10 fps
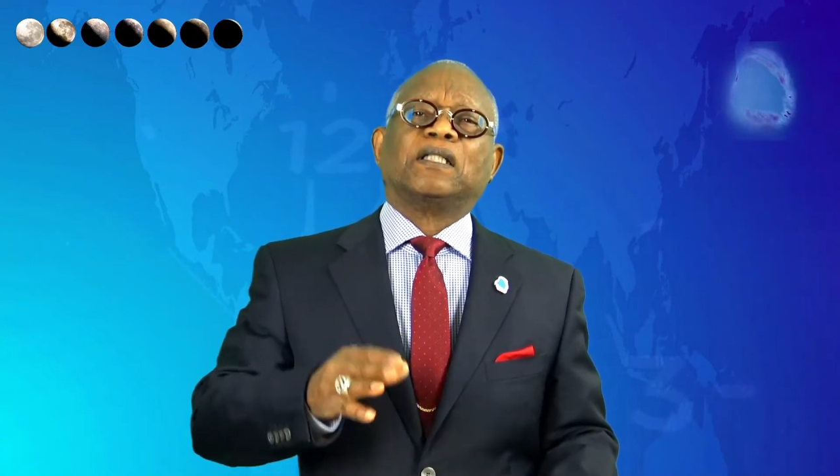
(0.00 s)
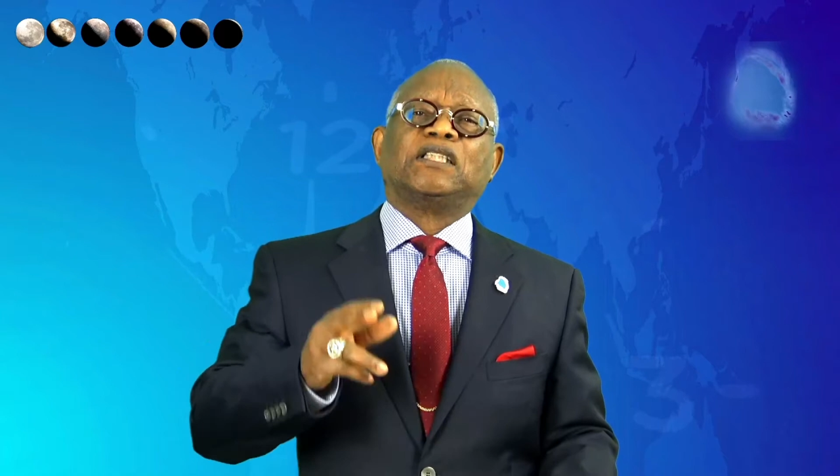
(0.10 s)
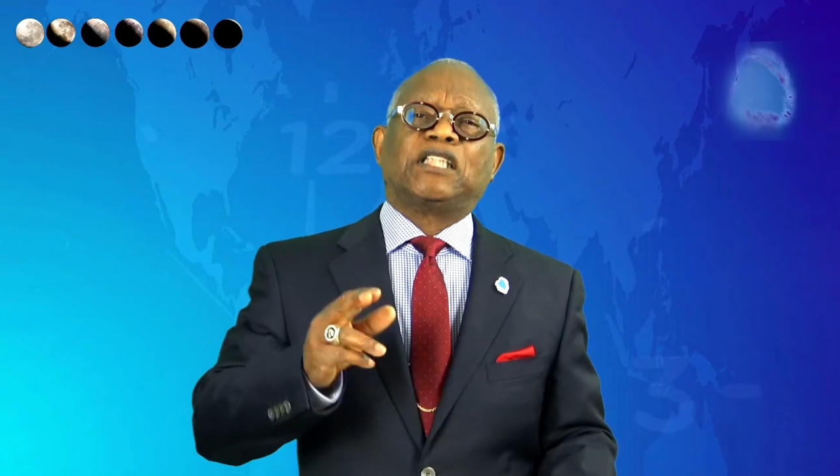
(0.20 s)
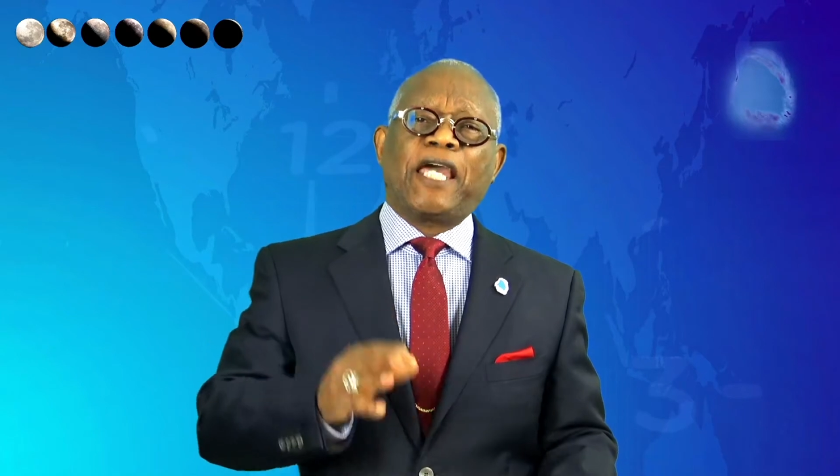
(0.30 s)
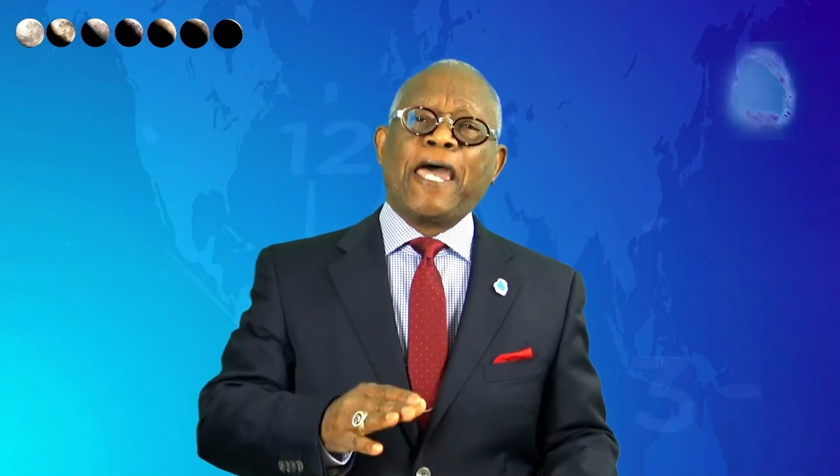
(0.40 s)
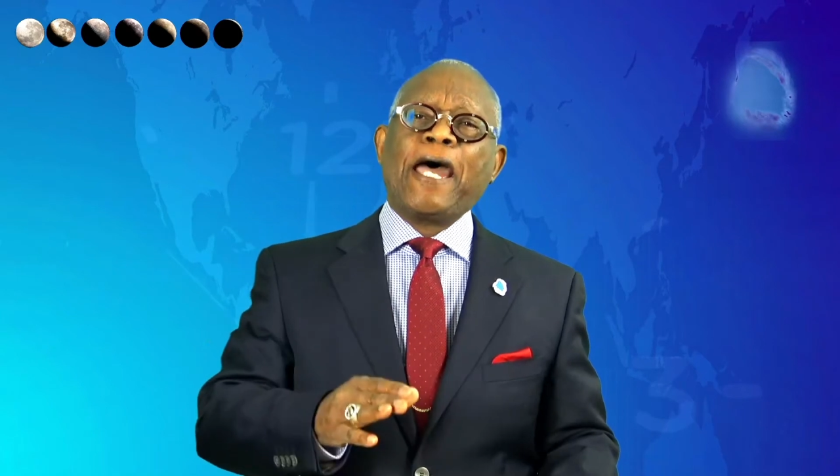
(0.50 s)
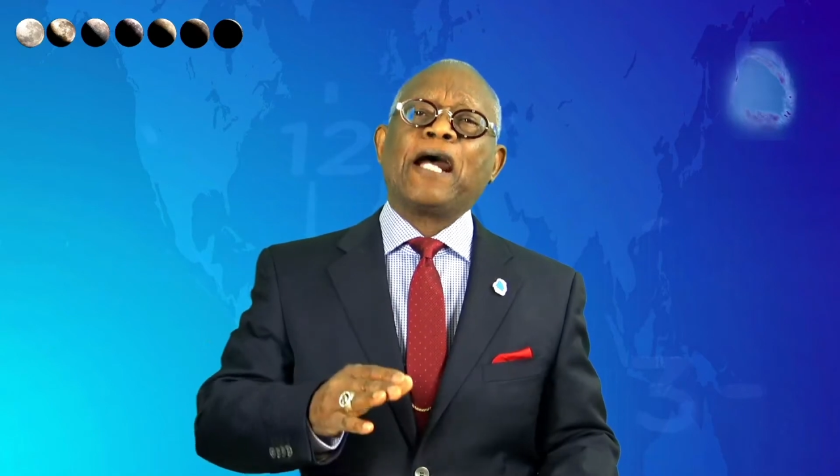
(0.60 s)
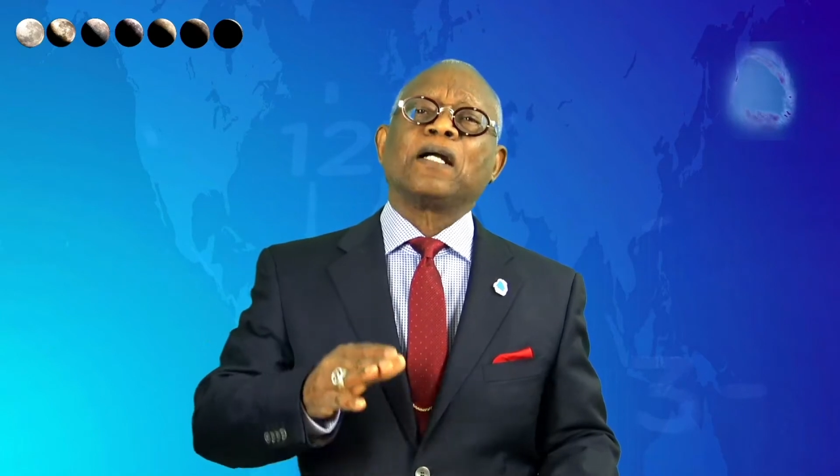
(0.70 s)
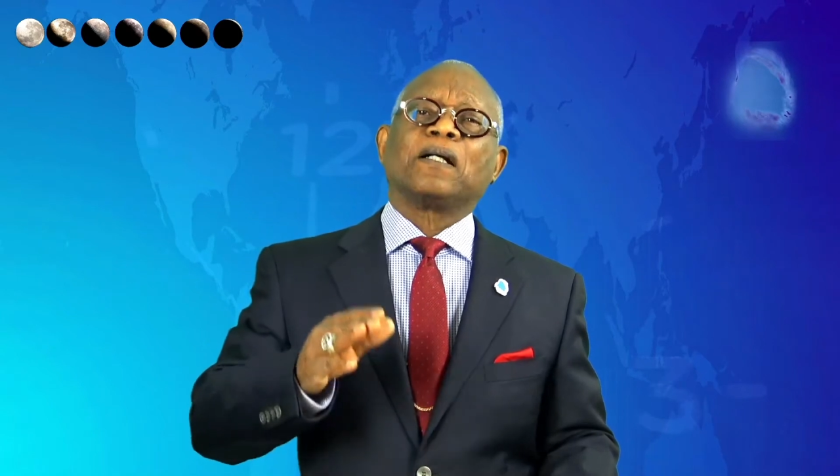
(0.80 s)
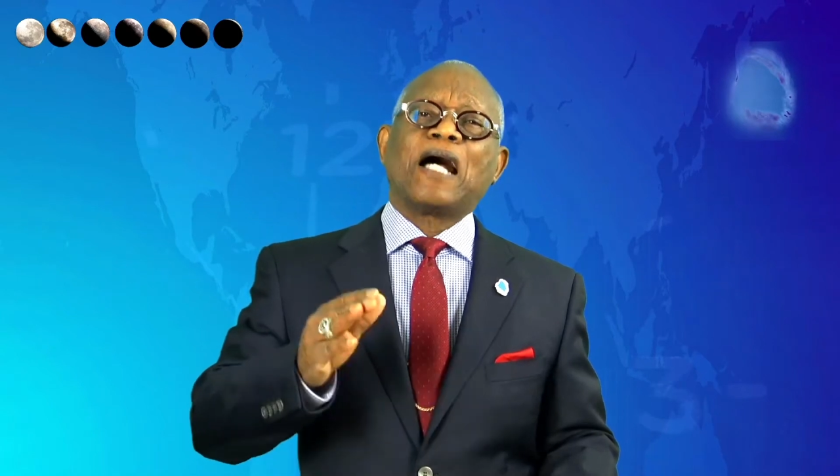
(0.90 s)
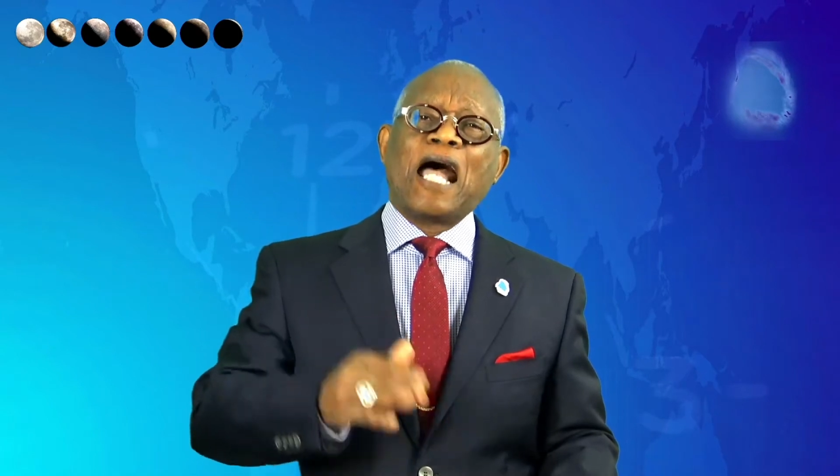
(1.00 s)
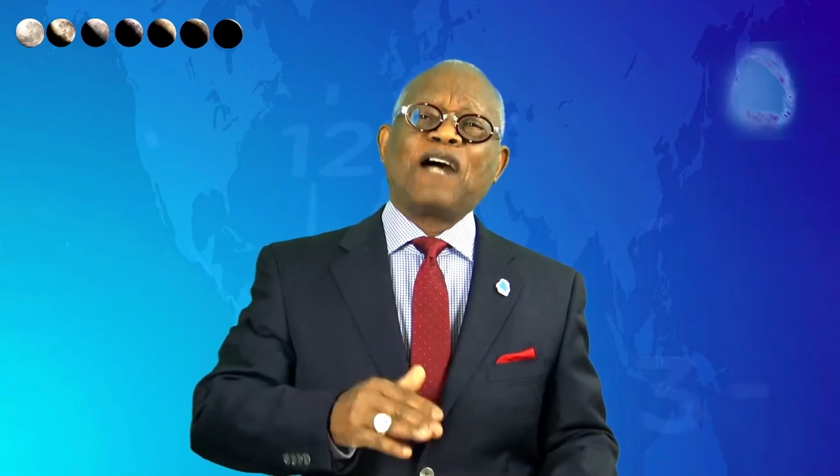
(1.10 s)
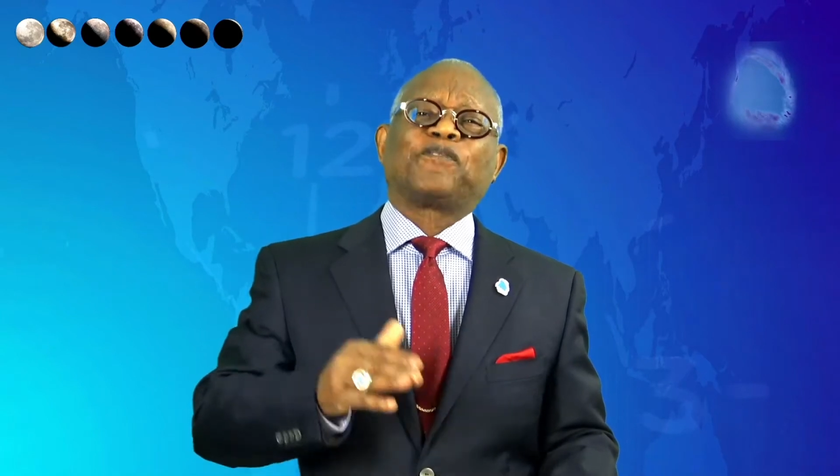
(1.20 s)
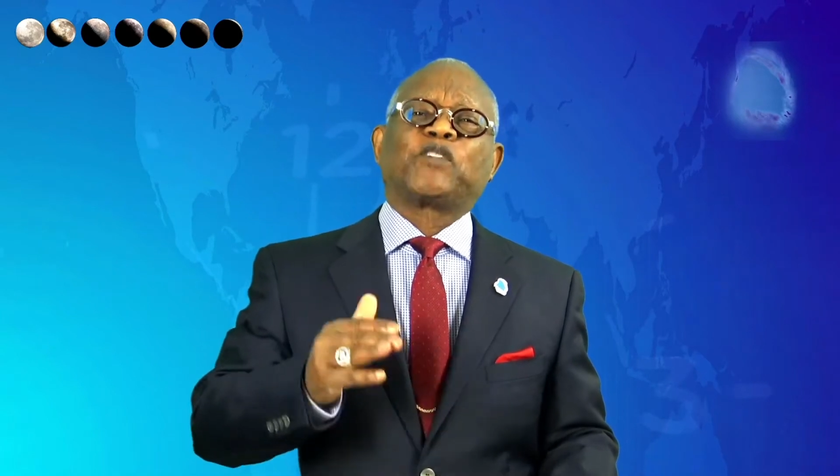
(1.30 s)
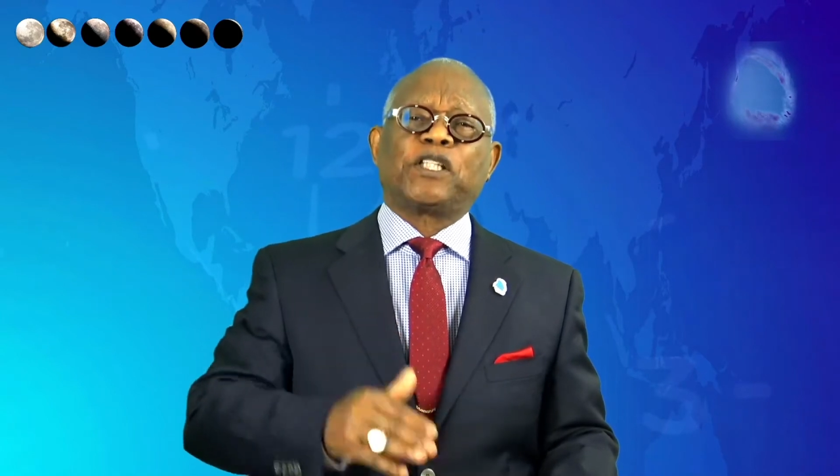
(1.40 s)
year
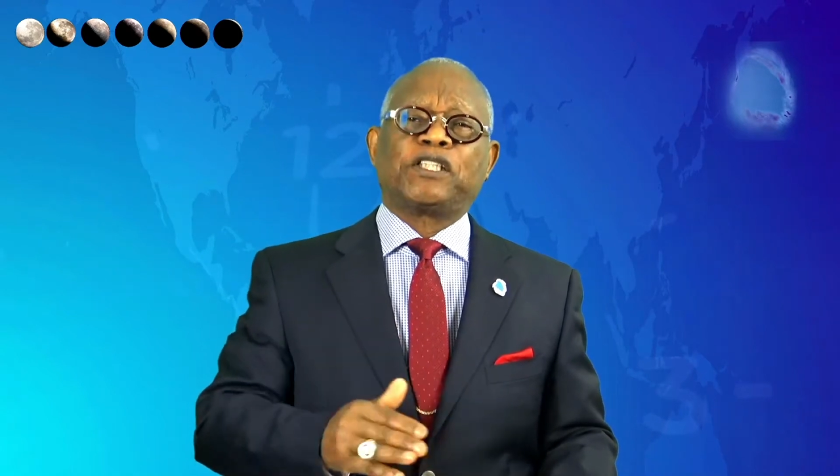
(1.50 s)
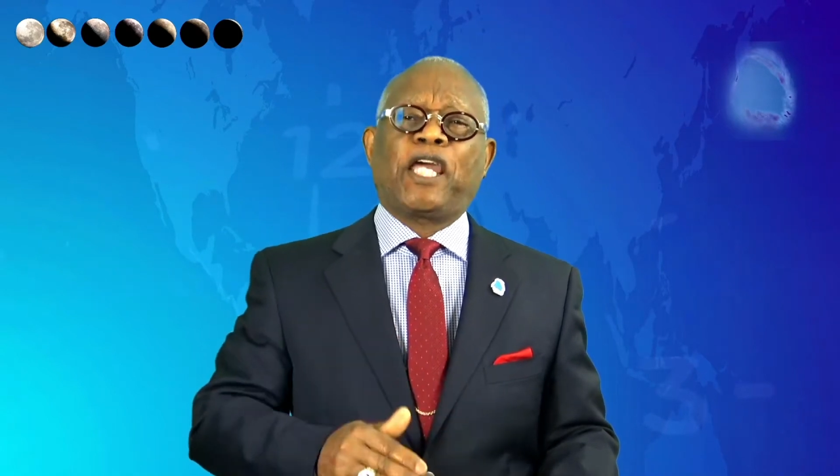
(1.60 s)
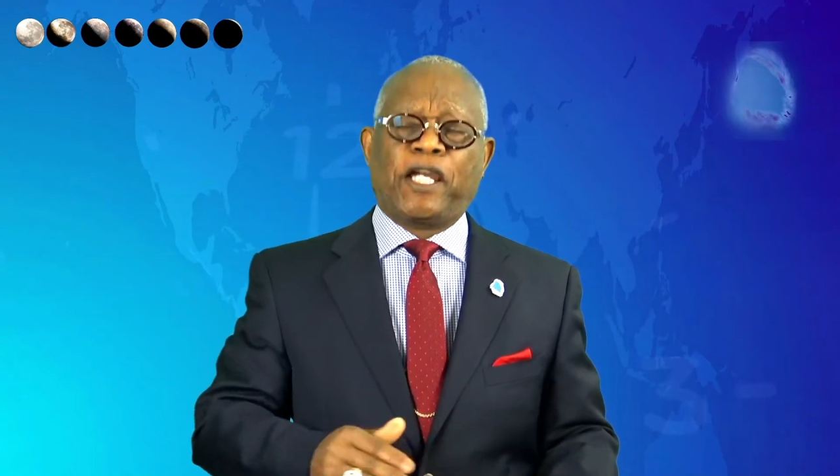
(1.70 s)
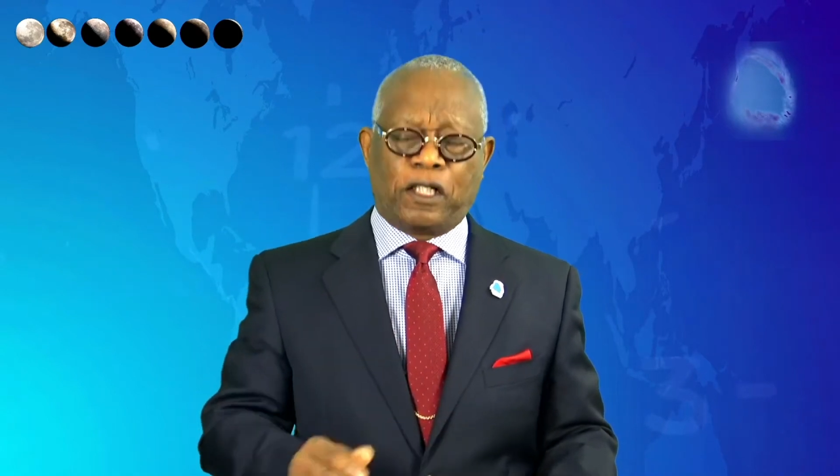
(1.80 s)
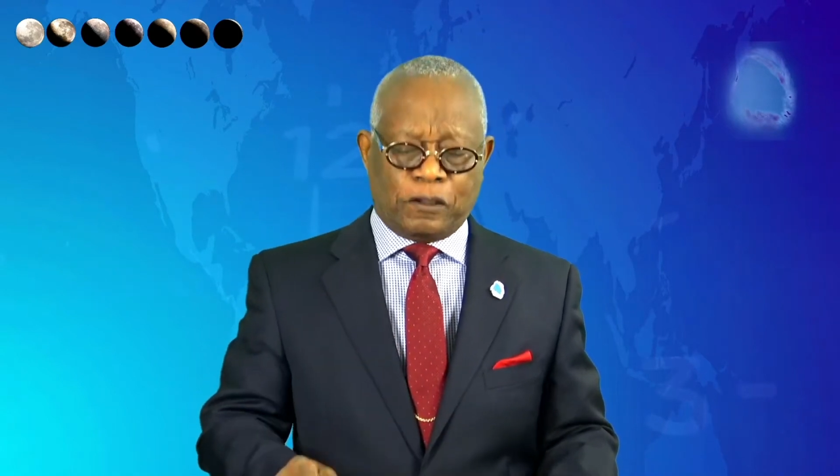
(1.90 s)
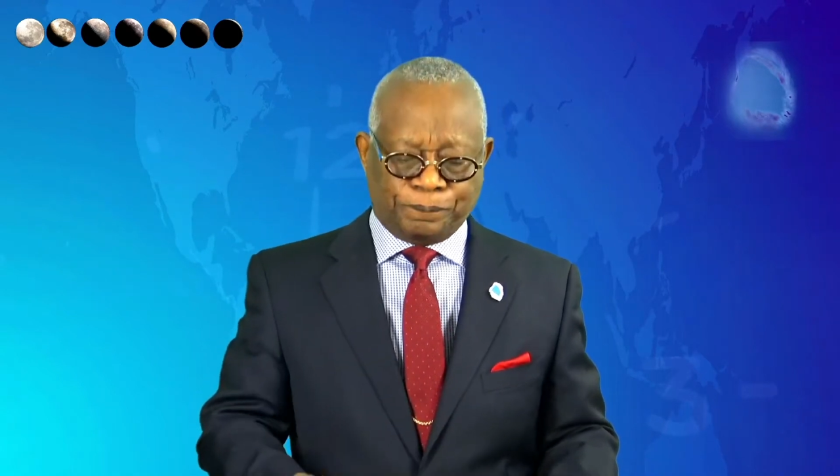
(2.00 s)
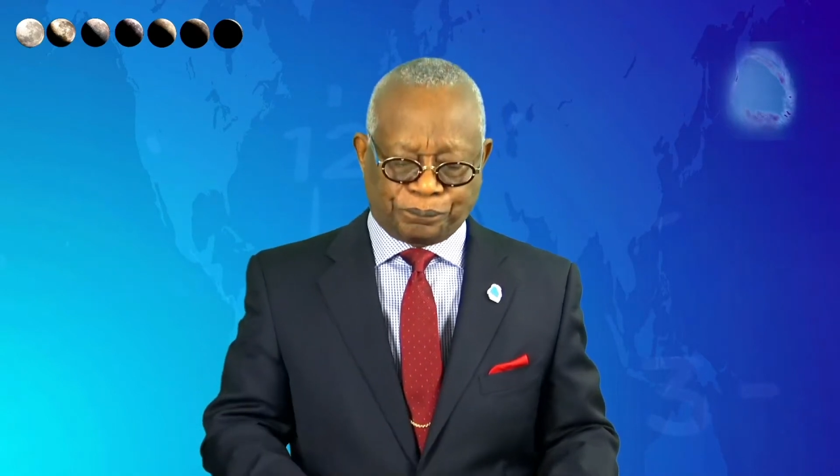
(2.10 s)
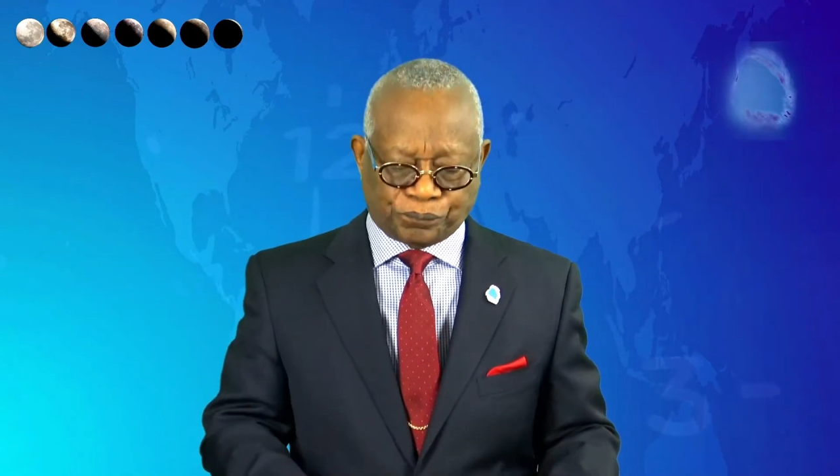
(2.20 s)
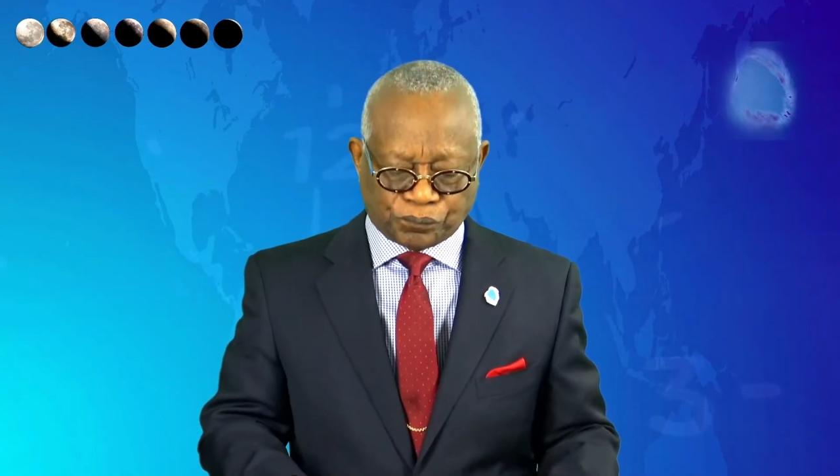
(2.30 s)
after year